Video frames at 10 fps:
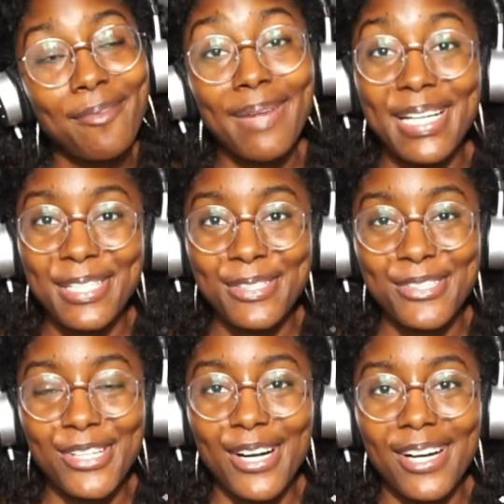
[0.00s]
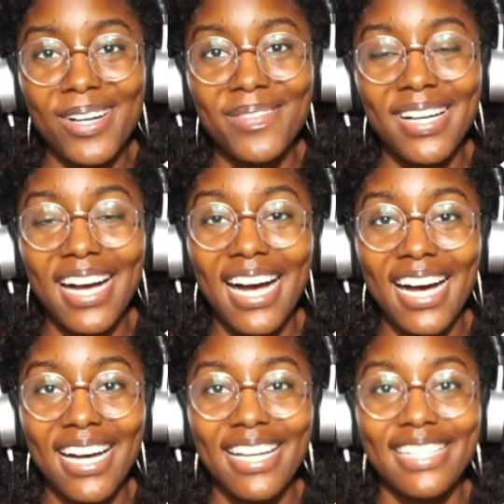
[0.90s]
My new job,
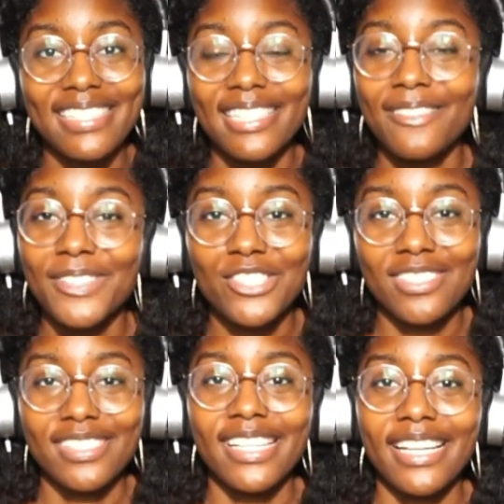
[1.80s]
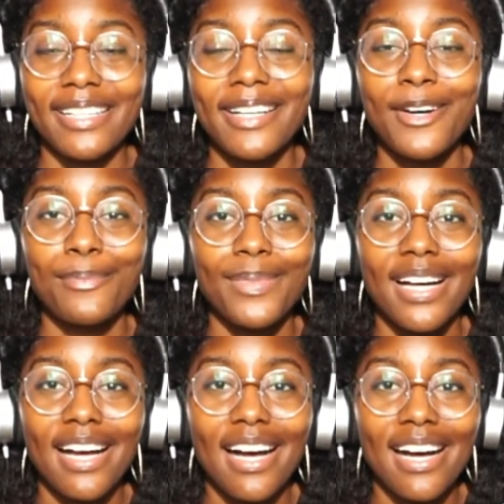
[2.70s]
I didn't officially say,
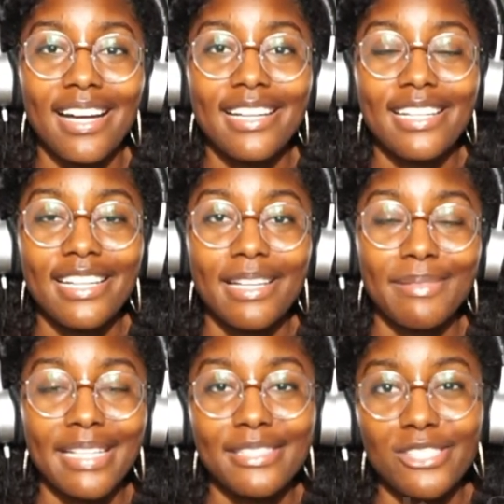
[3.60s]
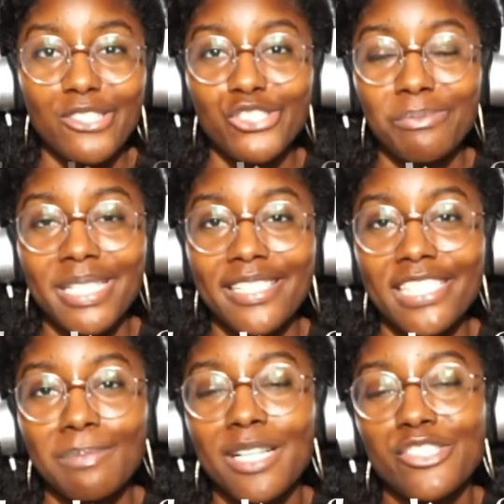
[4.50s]
but I am a social
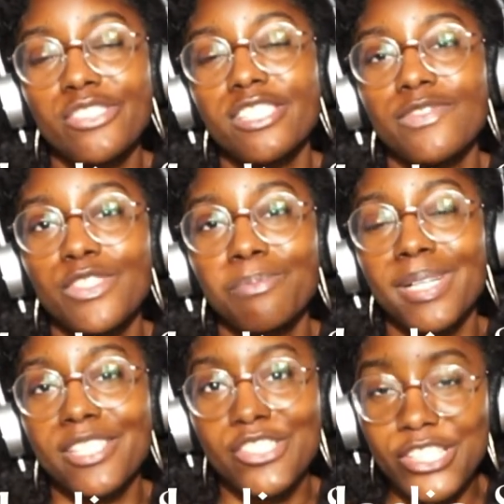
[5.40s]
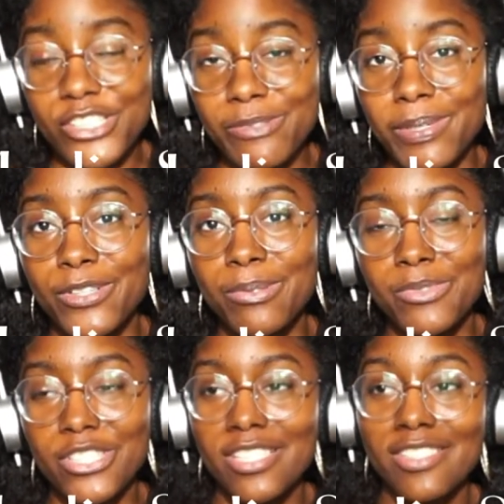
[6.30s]
media specialist for my church, my
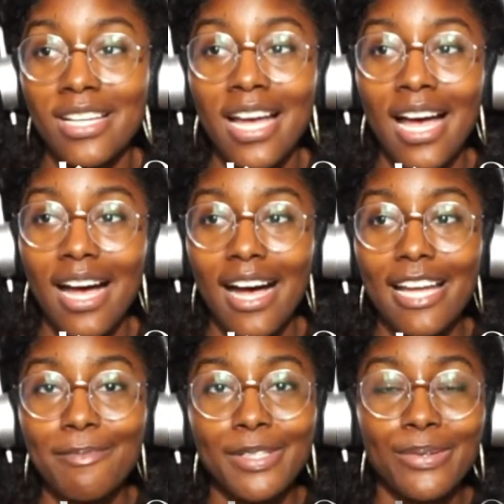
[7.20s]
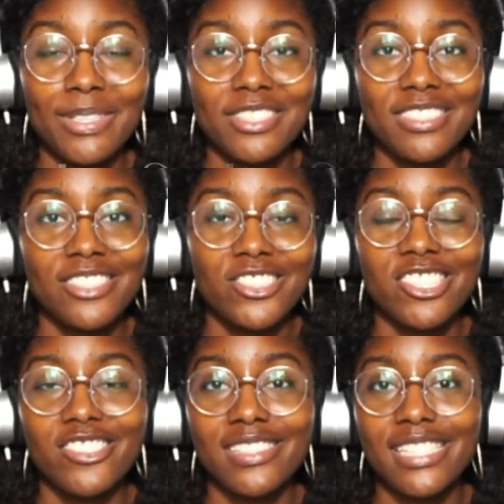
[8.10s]
home church. I've been going to this
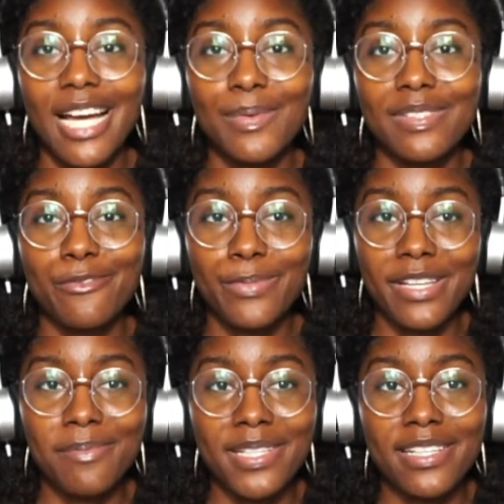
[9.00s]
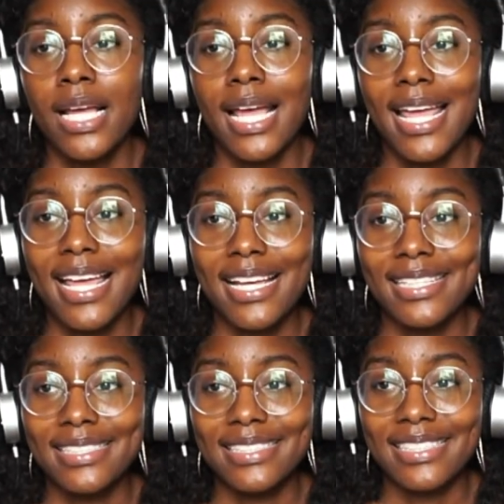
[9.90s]
church since I was a baby,
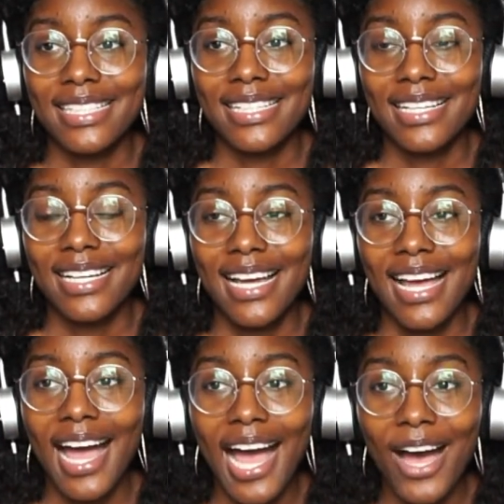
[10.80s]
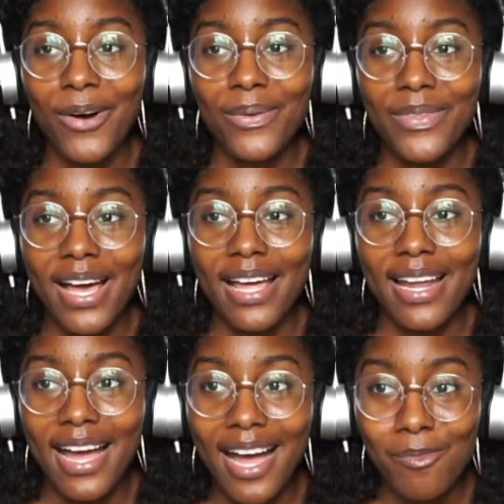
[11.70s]
and how that
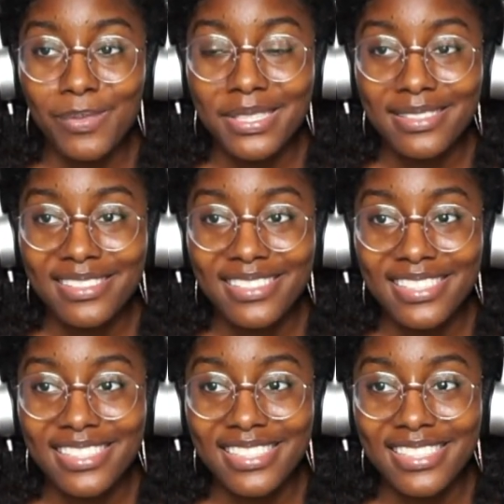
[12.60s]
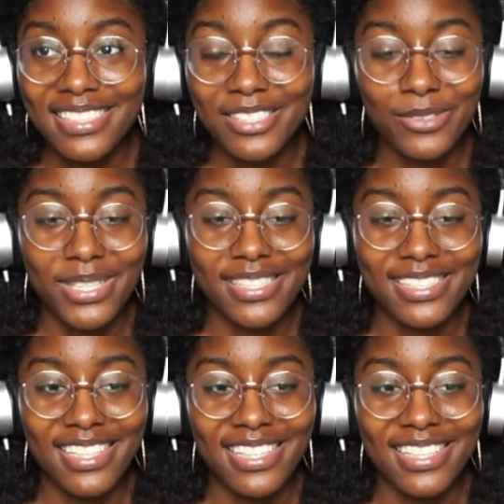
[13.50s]
happened is
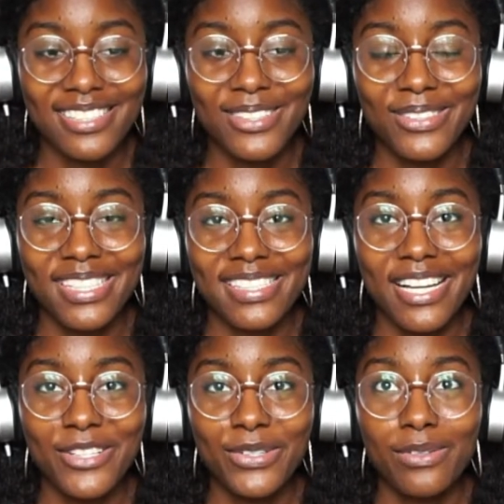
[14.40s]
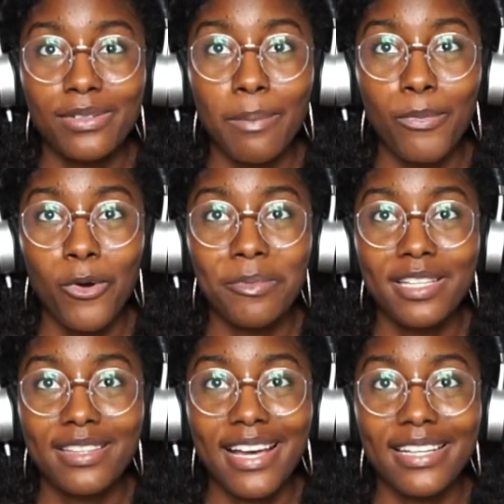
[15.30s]
crazy. It's so crazy. I knew the
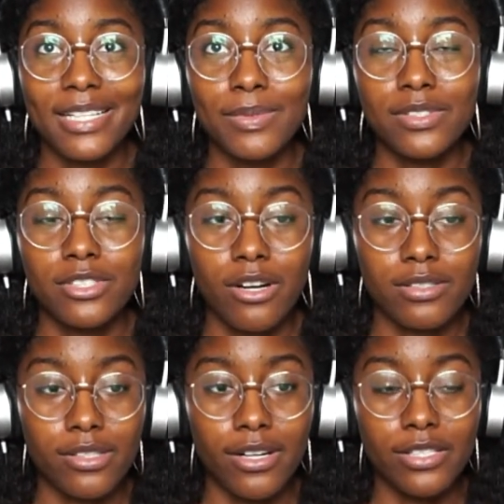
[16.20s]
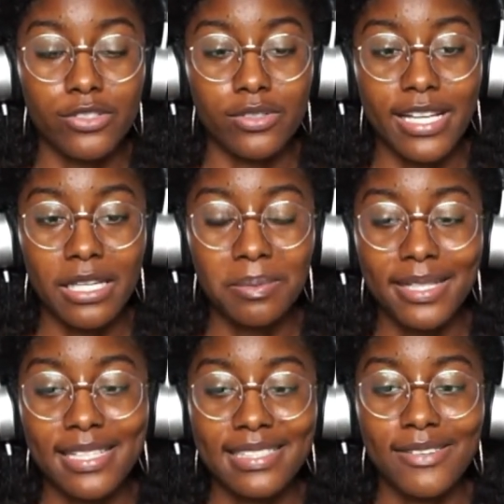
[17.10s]
moment that it was t- starting to take
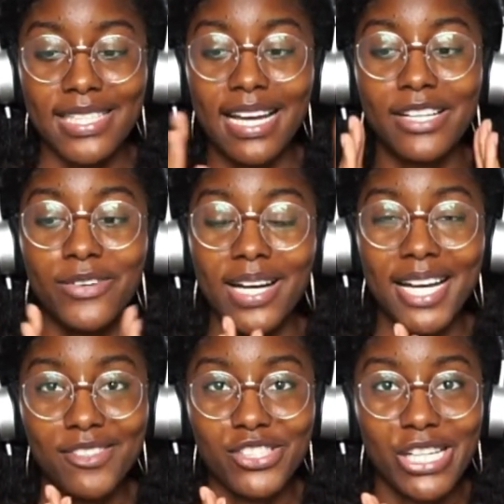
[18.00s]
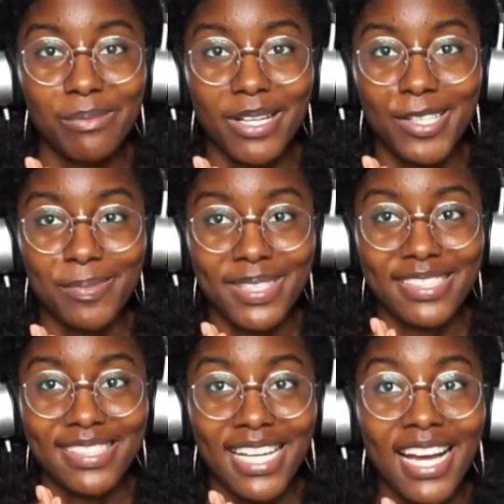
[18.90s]
place, I was like, I know I have to share about it,
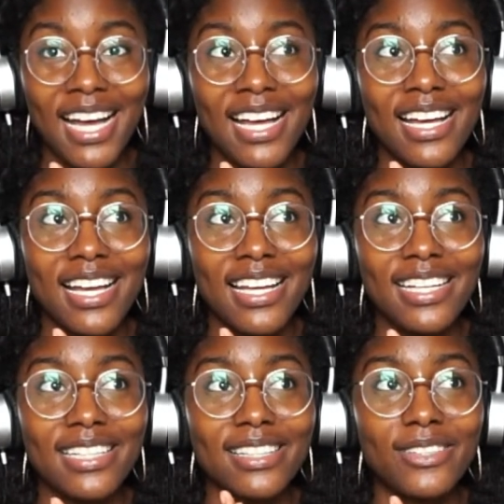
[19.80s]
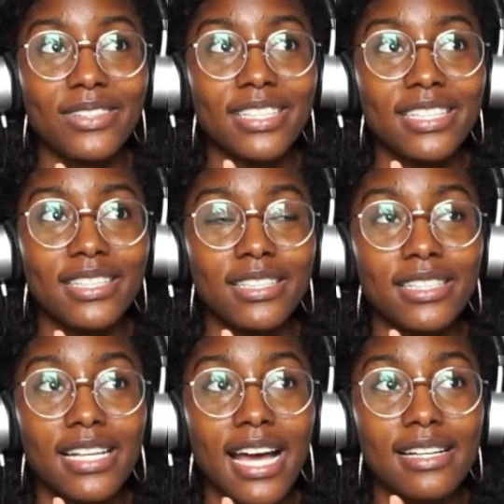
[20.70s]
because it literally
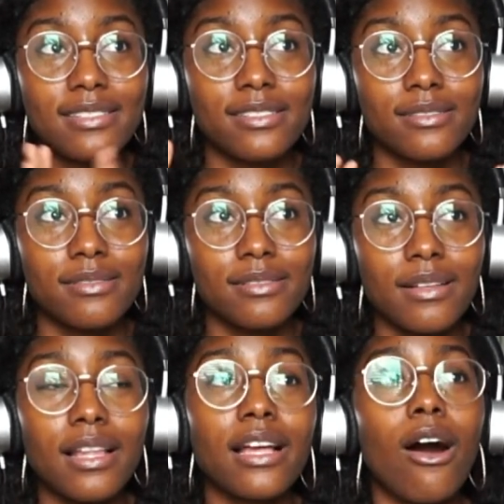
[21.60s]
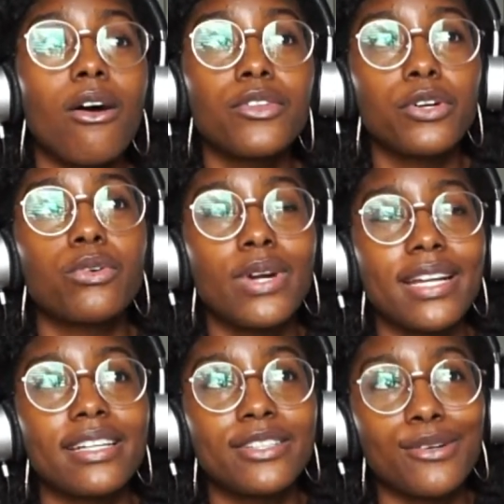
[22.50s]
has, like, all the
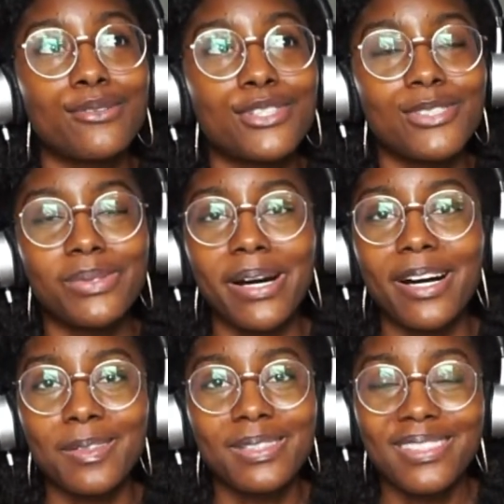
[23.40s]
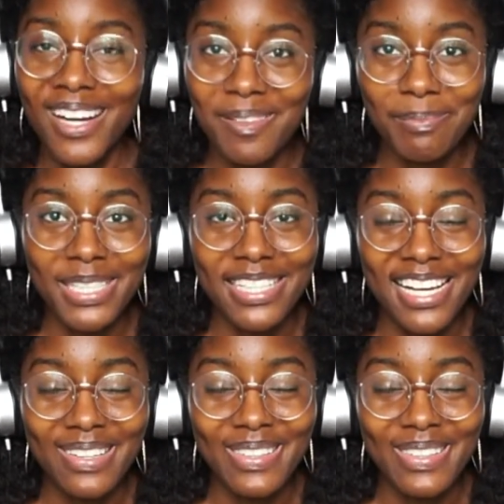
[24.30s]
credit goes to God, not me at